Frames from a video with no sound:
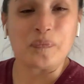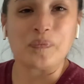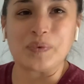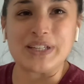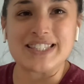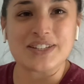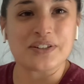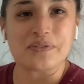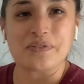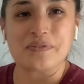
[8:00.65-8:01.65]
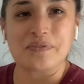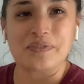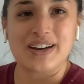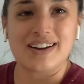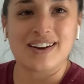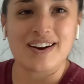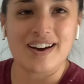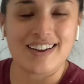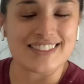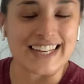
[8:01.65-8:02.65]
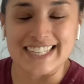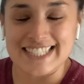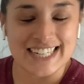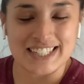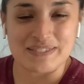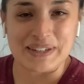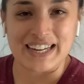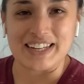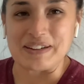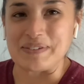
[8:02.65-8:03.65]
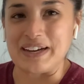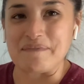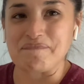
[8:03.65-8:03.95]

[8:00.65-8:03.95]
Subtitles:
we still, like I said in the beginning, we